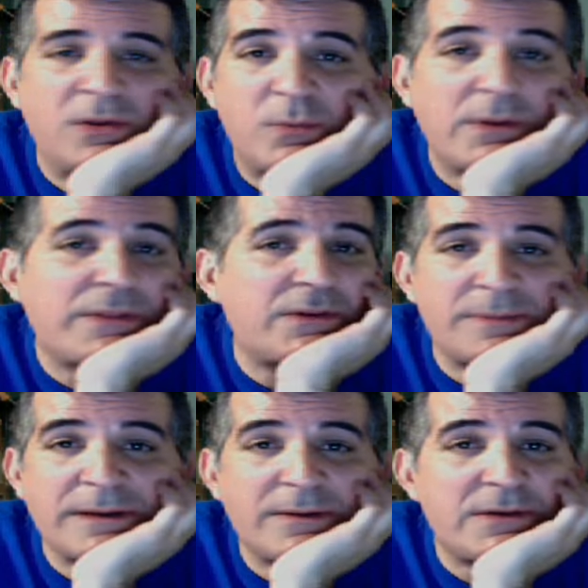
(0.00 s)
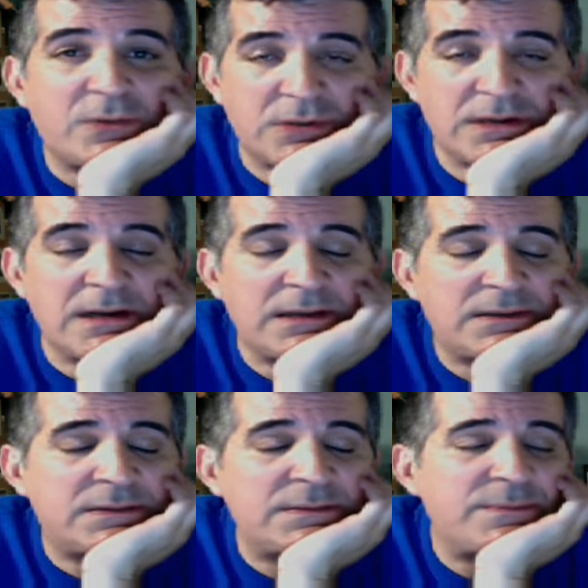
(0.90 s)
whether you're married or
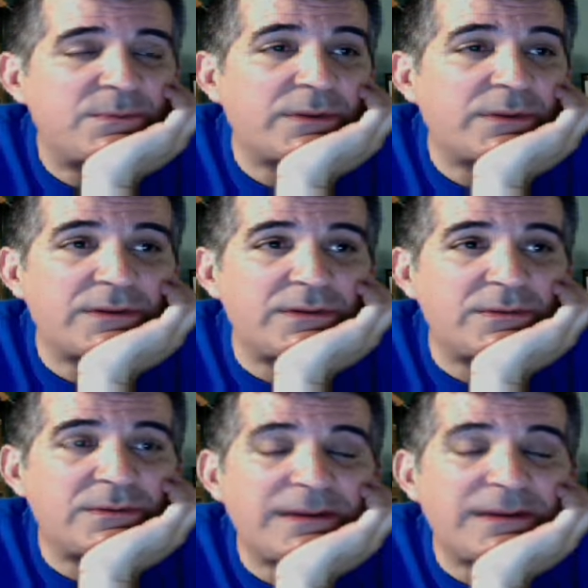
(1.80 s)
not, whether you